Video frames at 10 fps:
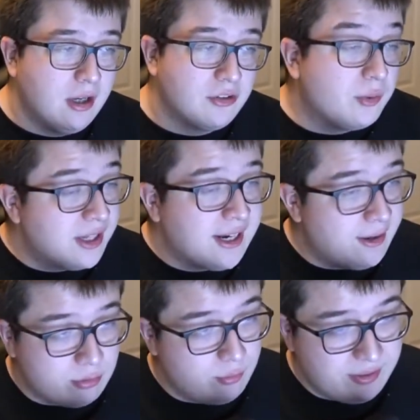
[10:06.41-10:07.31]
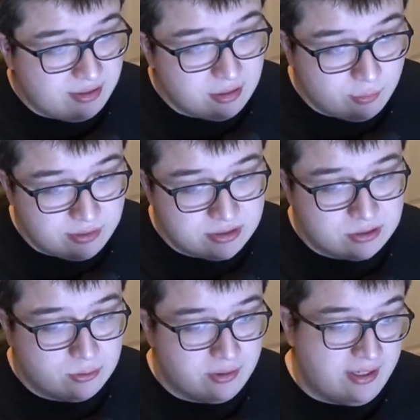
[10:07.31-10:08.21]
So in that case, we still wouldn't
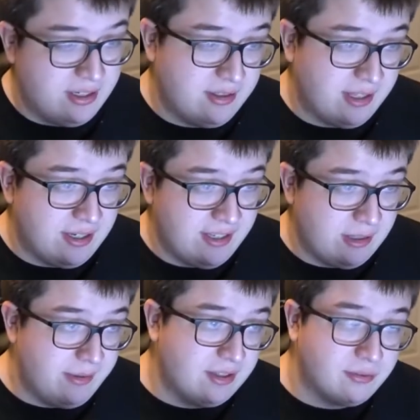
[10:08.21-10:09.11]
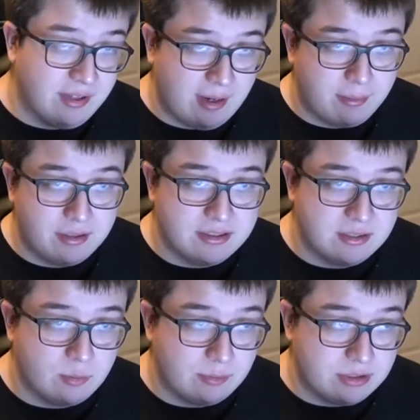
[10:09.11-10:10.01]
store anything in a database for that
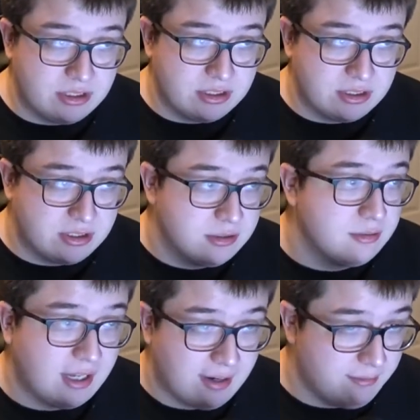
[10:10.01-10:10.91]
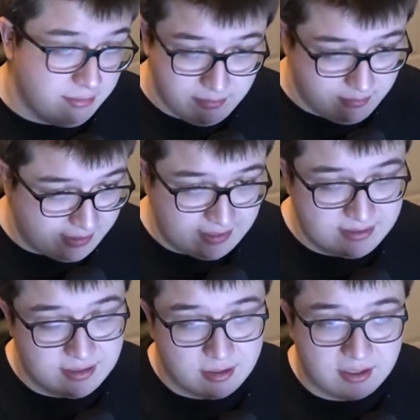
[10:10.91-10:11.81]
person. We would just have, like I
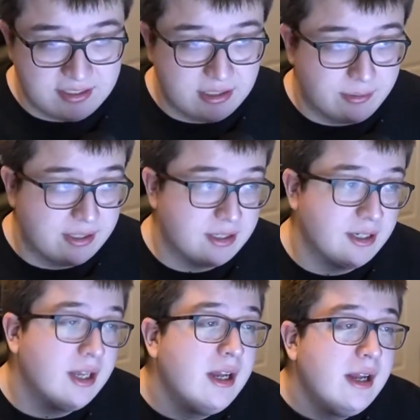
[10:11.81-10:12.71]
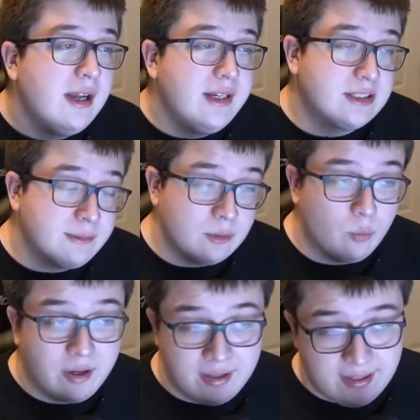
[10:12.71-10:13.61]
said, the Cognito record. If someone
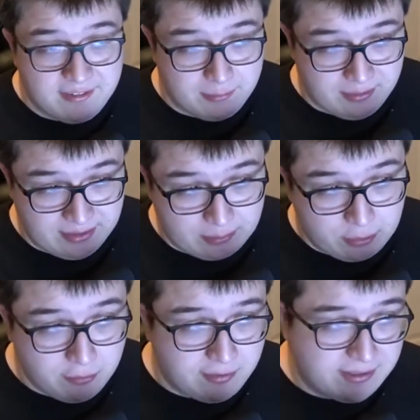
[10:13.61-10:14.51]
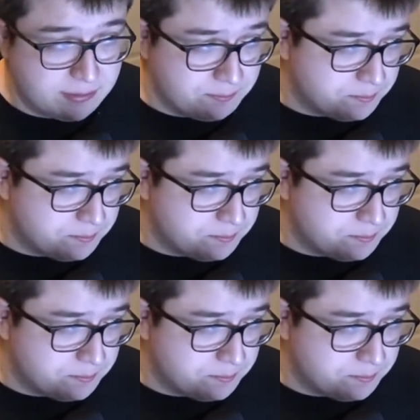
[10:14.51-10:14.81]
wanted to have something like a profile,